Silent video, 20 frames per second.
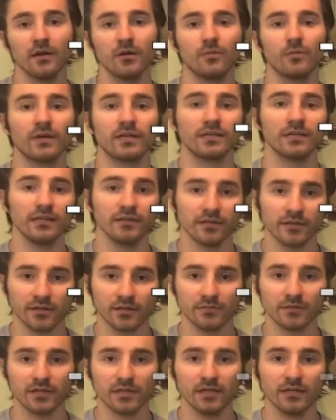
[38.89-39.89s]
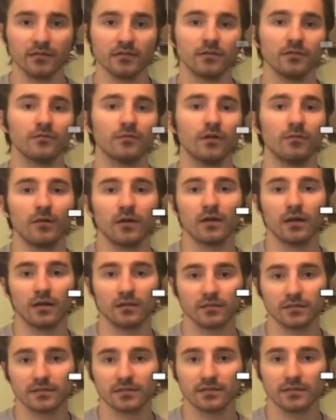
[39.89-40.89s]
what gear you need, what
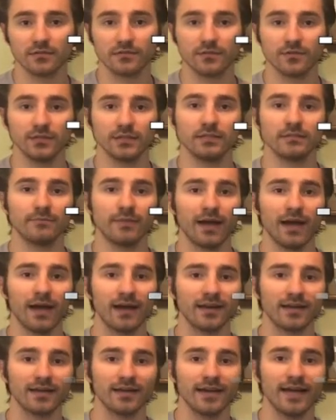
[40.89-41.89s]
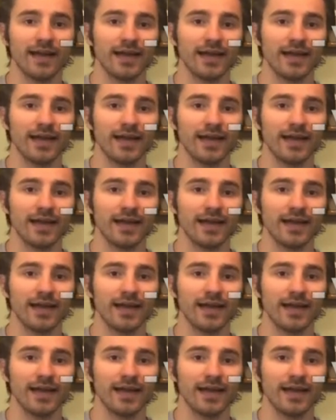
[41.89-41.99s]
other stuff you need to pack,